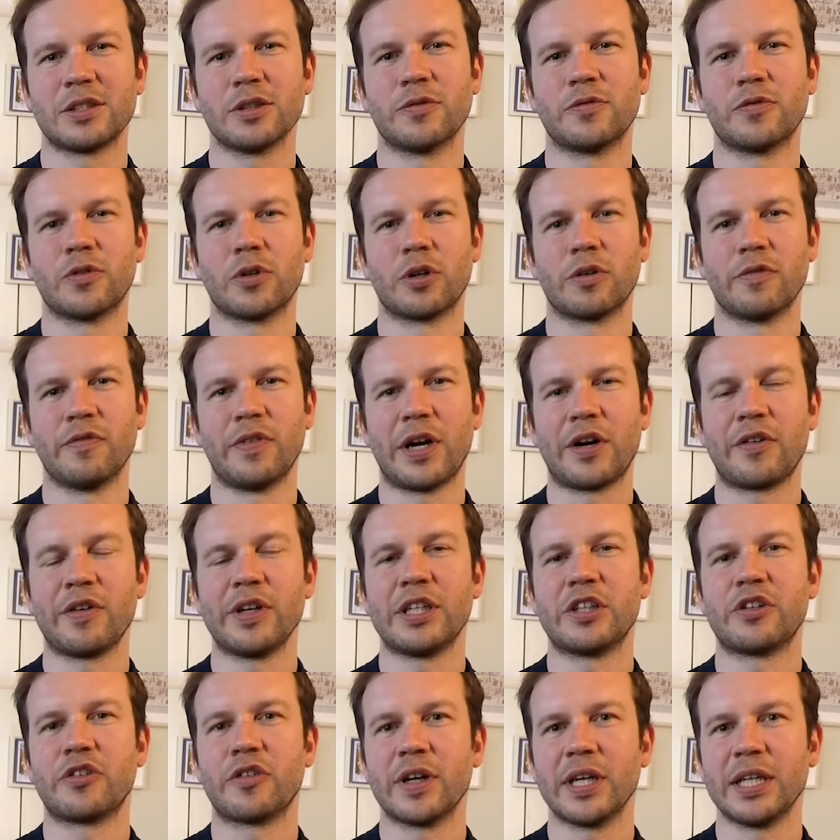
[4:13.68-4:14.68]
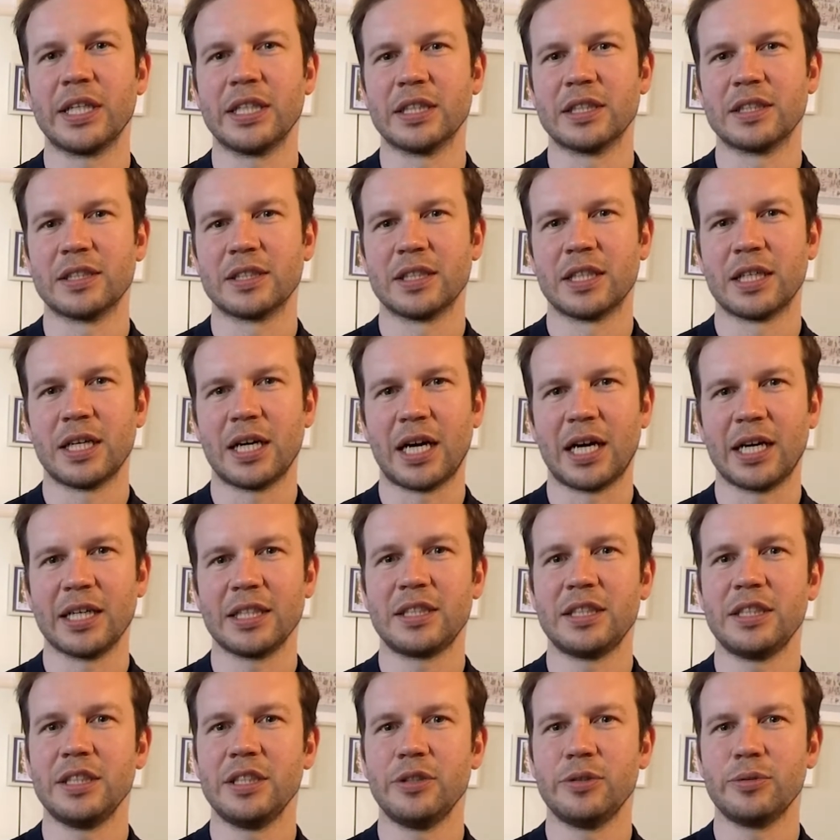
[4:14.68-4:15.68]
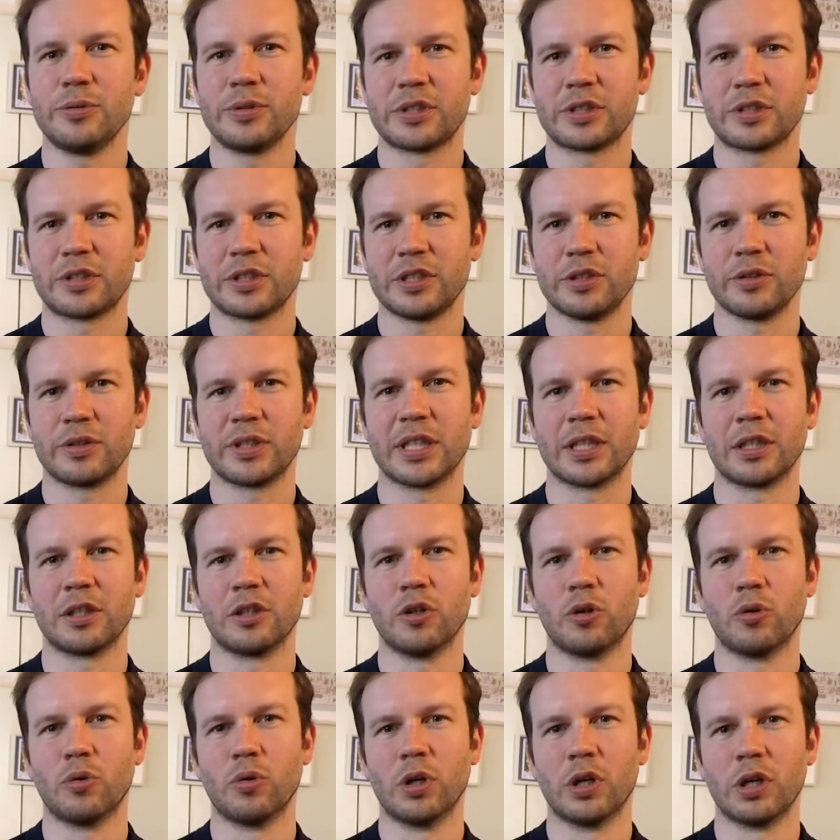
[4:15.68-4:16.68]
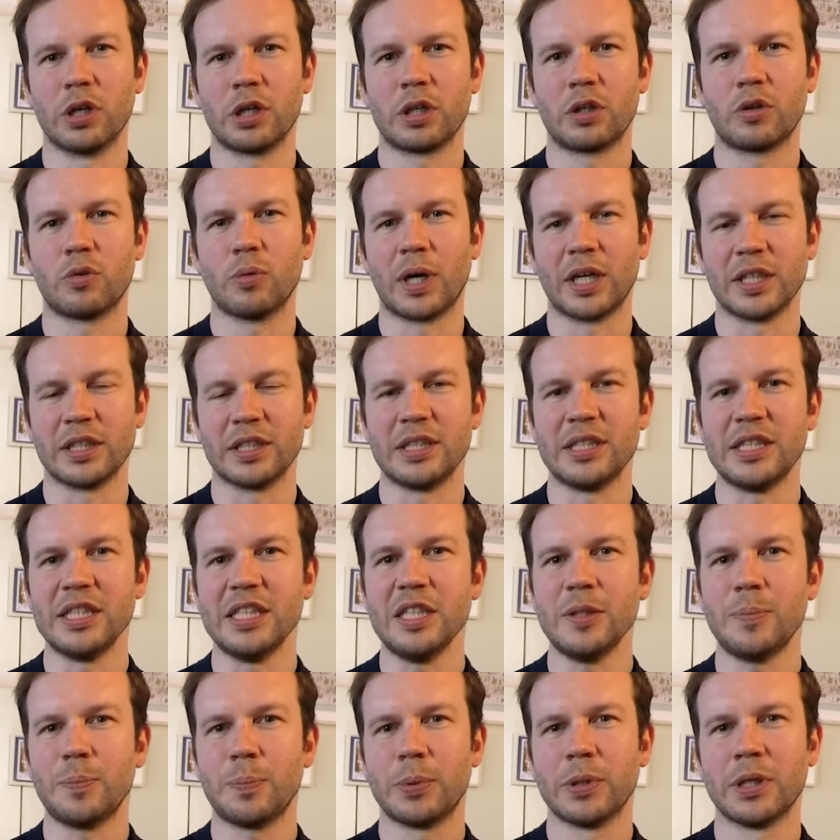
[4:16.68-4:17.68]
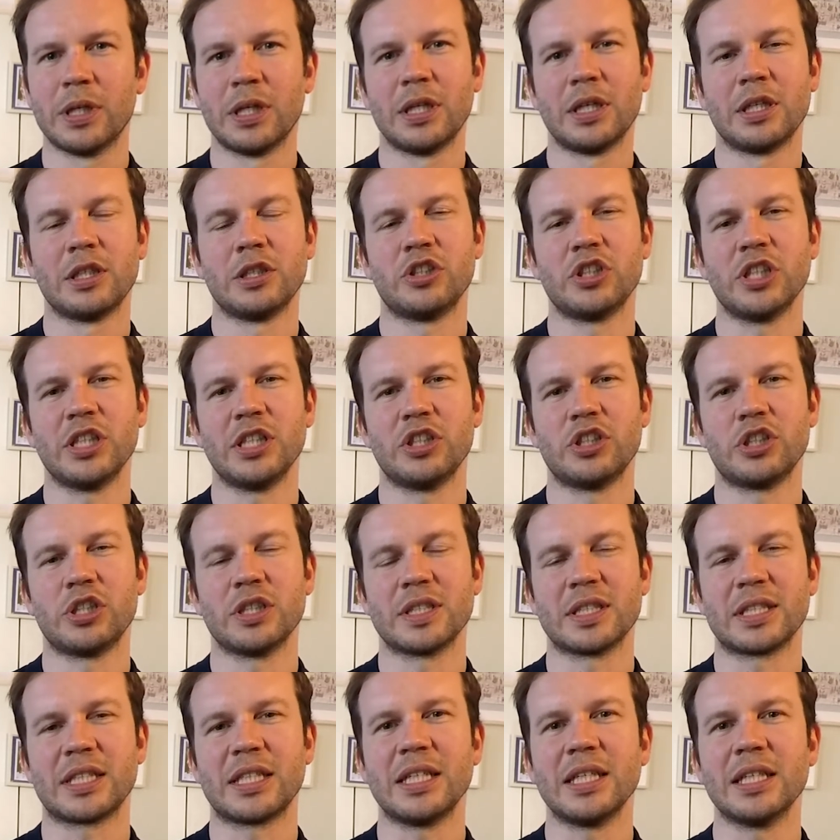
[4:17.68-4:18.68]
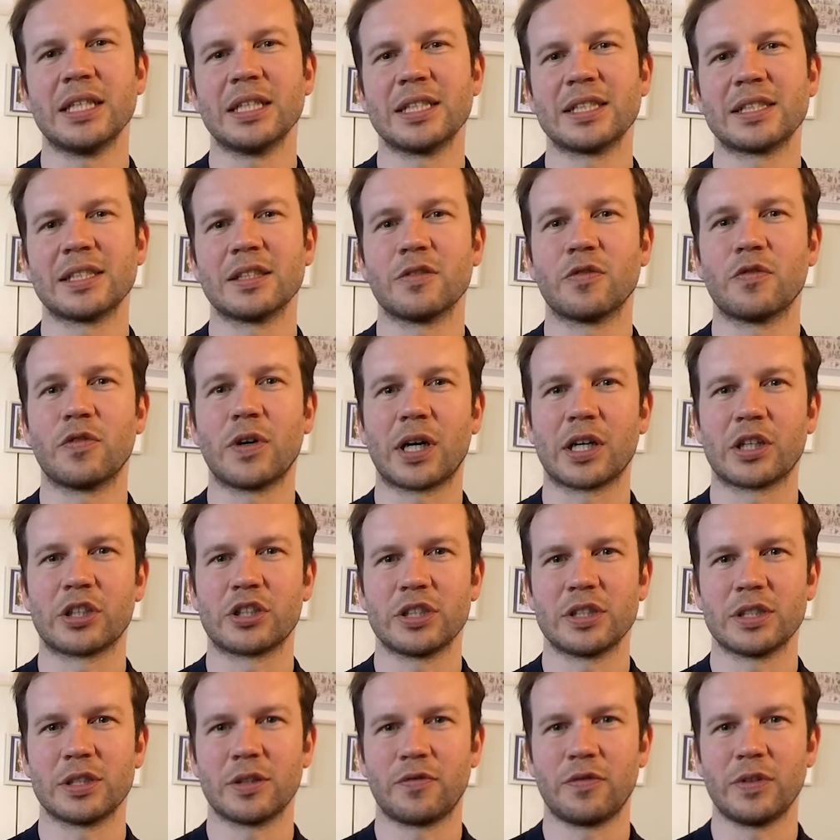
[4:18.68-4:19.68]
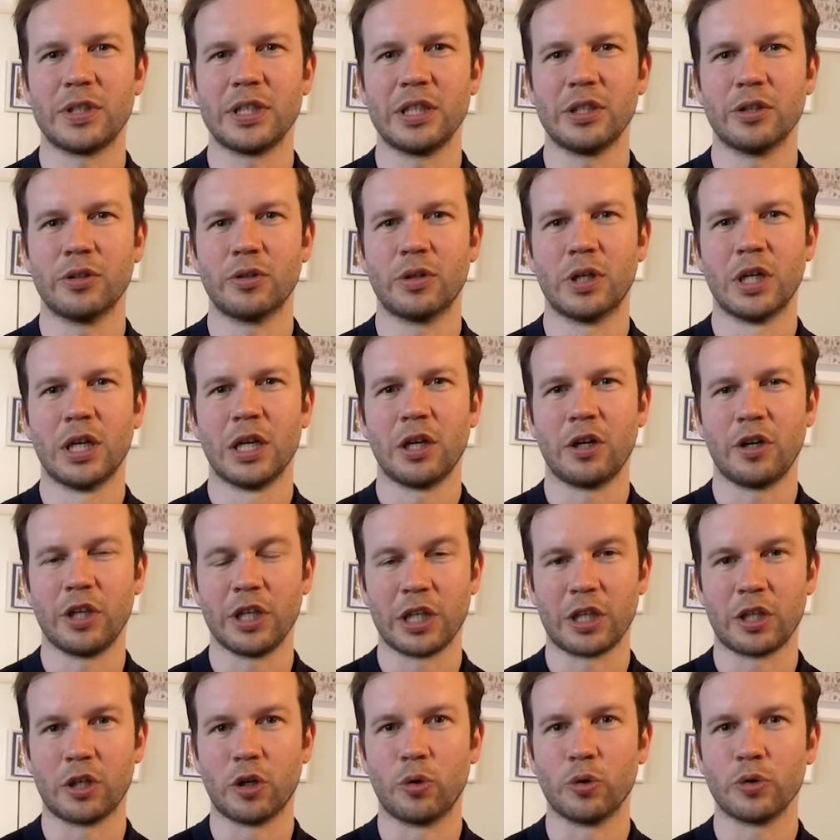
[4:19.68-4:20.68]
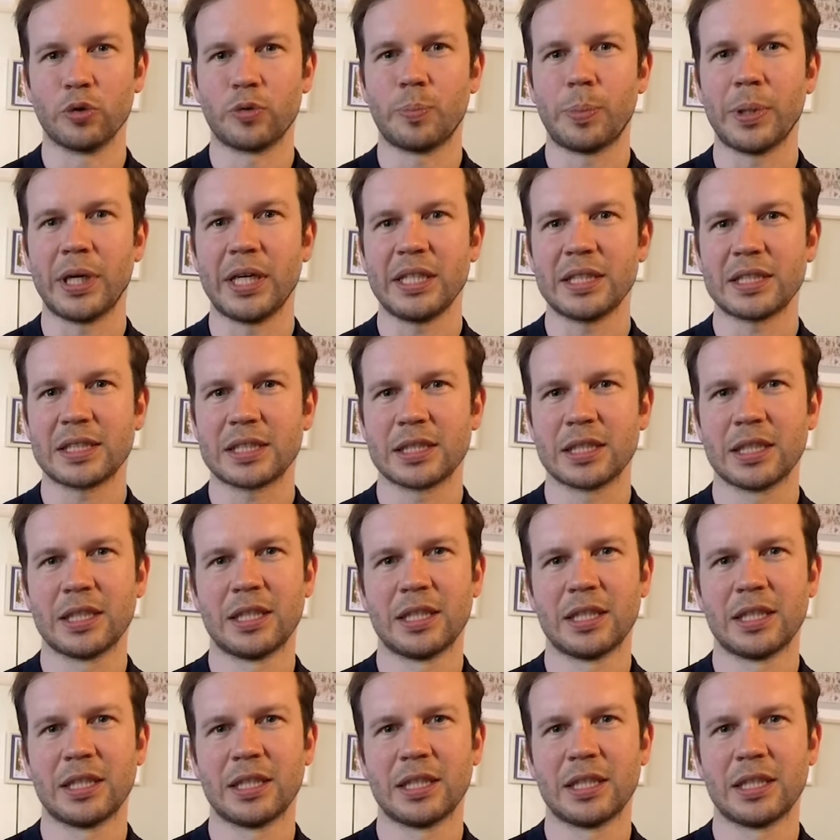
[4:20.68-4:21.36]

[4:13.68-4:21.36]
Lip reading: for very trained IT users, you can go quite deep, change the skills and functions of Leo on a code base.